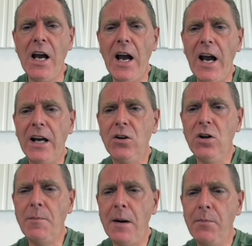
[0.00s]
And
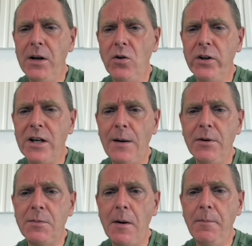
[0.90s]
look at my Bitcoin
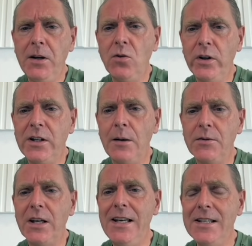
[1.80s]
dominance. My Bitcoin
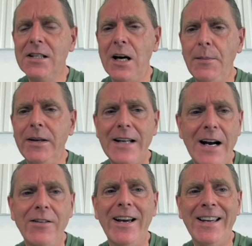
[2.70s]
dominance is coming
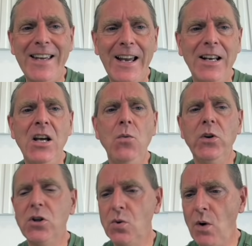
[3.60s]
down again,
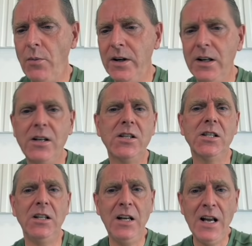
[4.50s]
which is what we need to
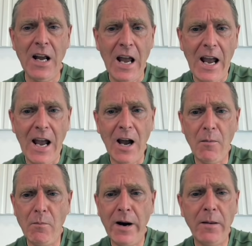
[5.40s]
see.
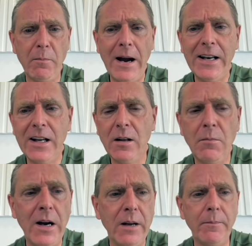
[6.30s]
My
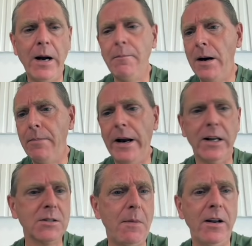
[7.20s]

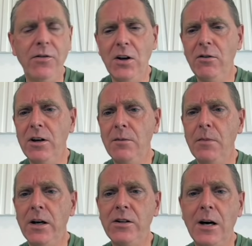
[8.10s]
Ethereum
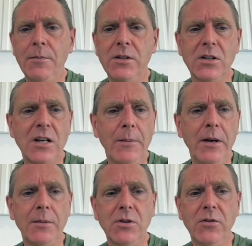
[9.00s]
dominance is
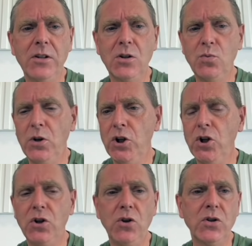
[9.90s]
coming up. So this is really
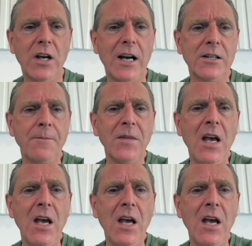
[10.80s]
good news, guys.